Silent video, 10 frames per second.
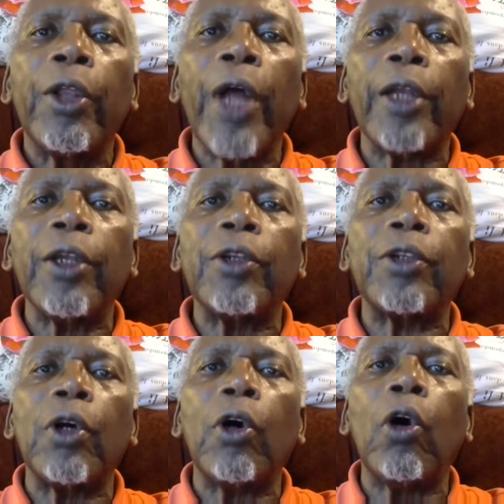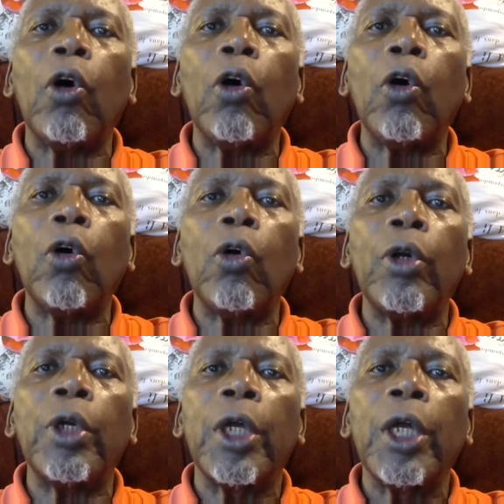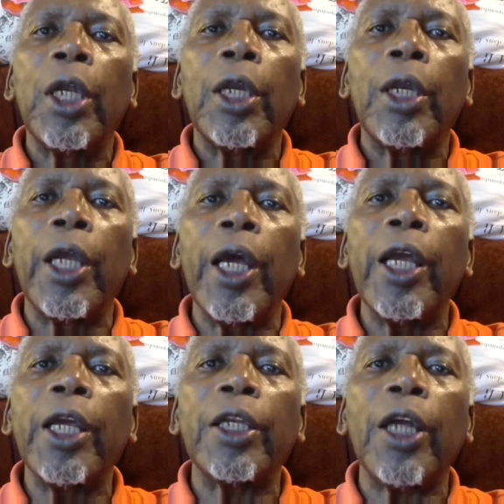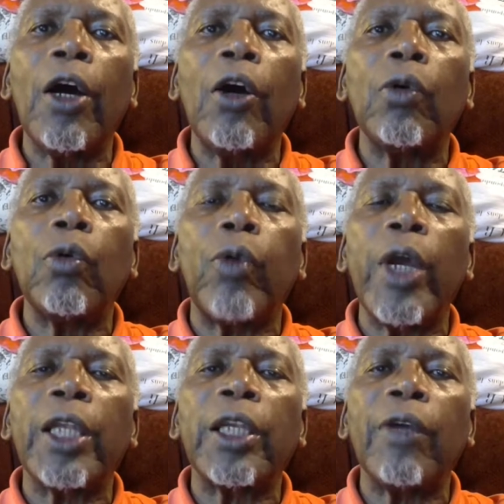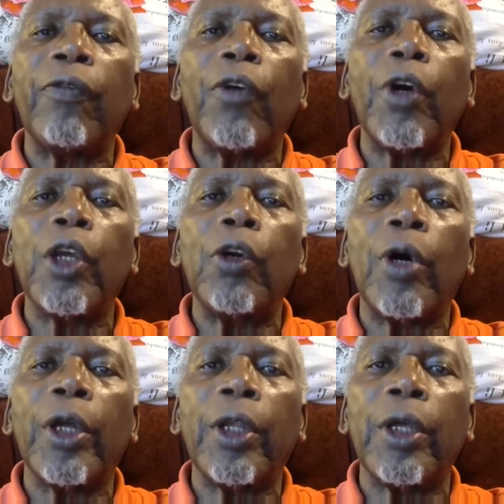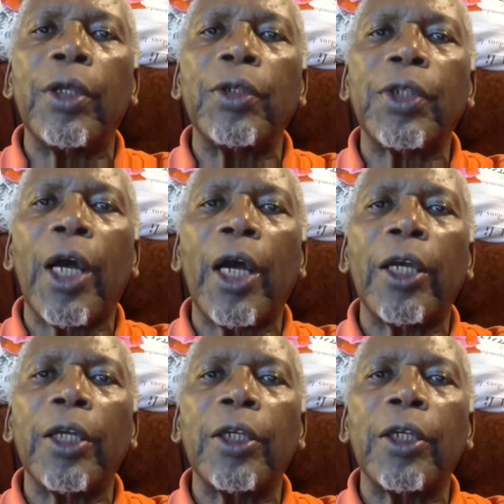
that is all laying down, waiting for you on the inside.